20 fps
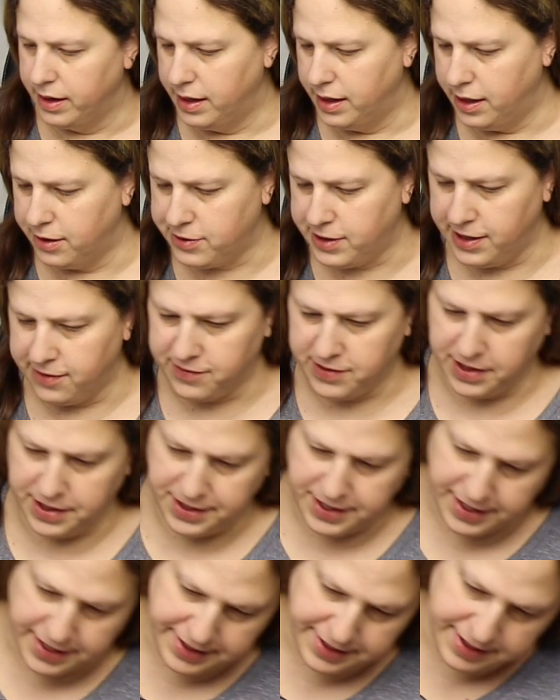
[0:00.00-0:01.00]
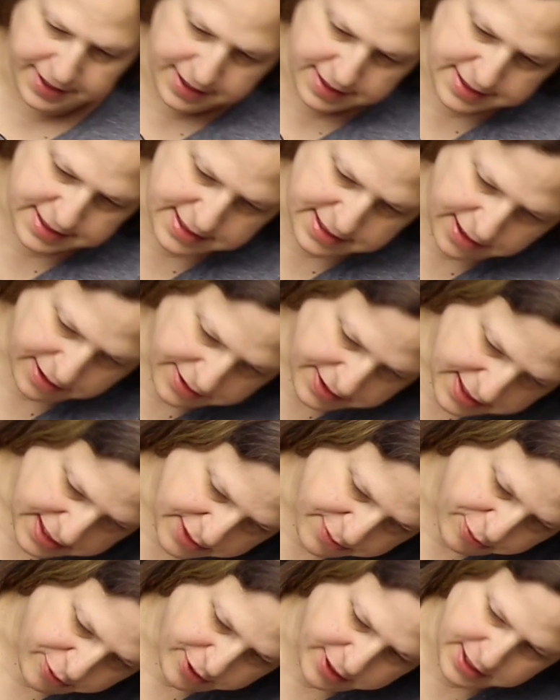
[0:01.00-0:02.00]
Okay, I've gone ahead and installed the
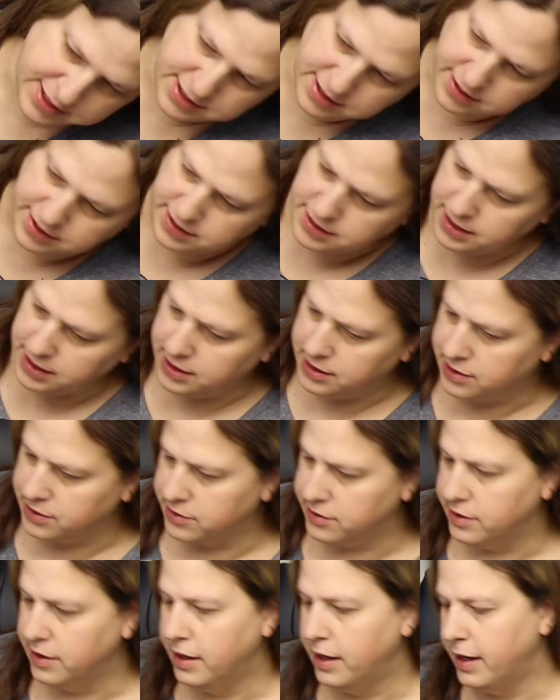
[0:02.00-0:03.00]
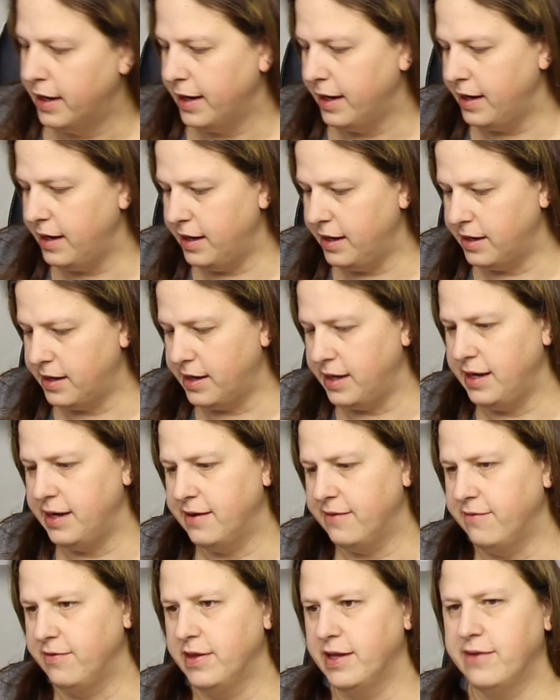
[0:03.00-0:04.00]
springs on here, and I
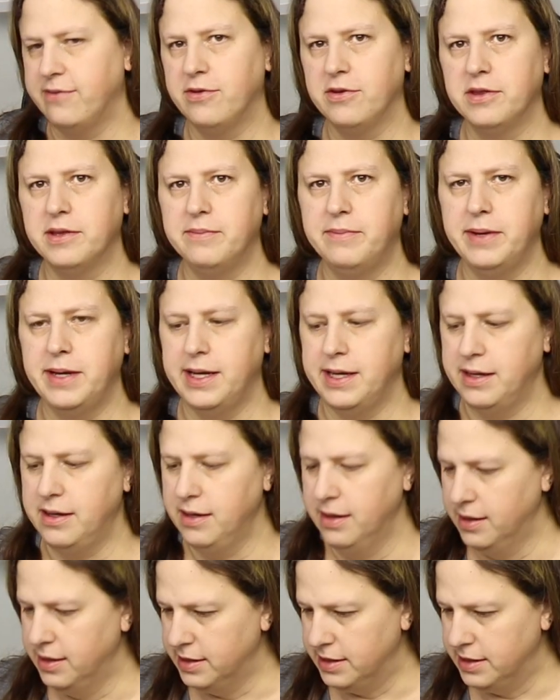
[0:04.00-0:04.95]
have leveled the bed.